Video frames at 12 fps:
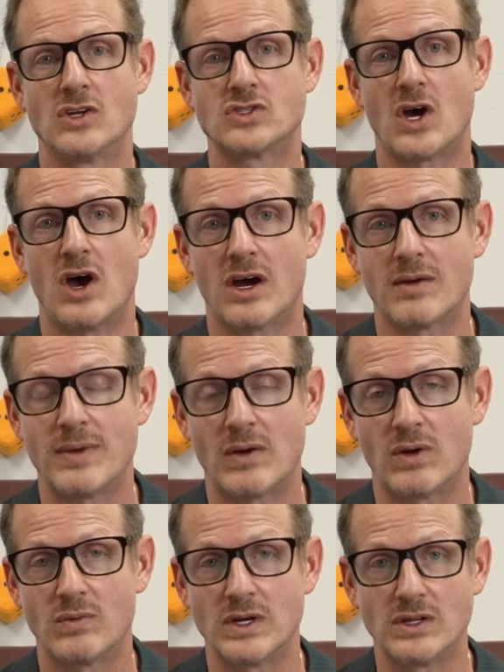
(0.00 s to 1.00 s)
talk about
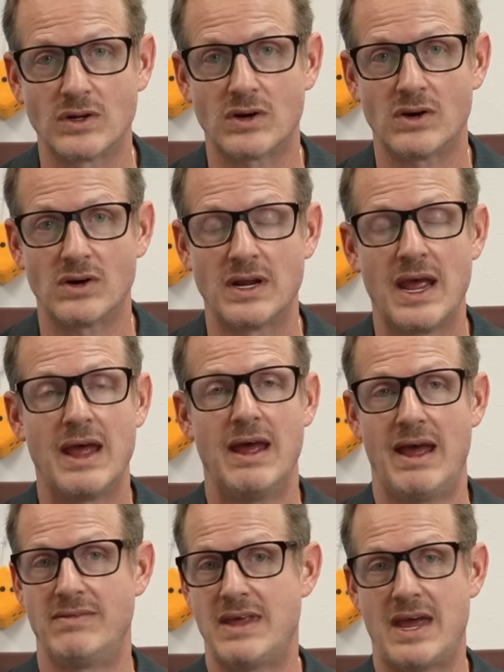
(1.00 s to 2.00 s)
what we learned,
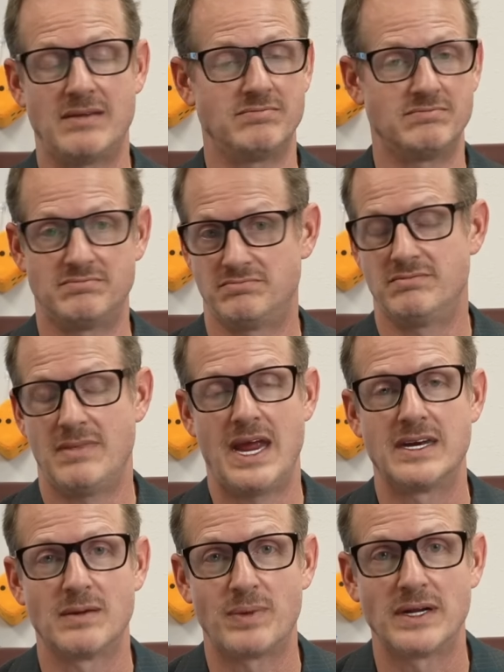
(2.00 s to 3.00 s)
and then
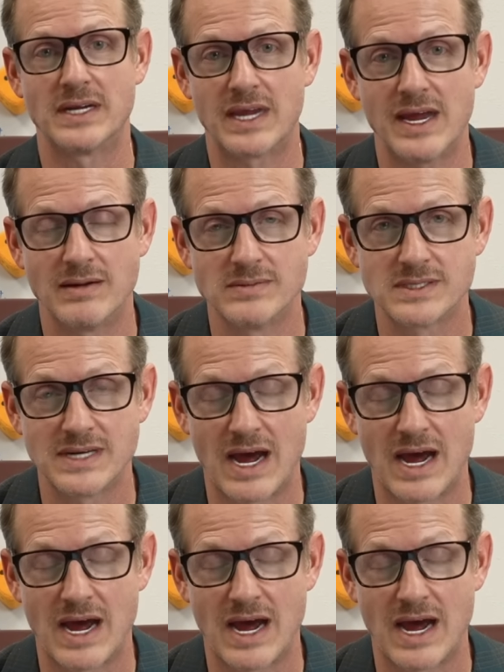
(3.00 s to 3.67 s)
end up on the games.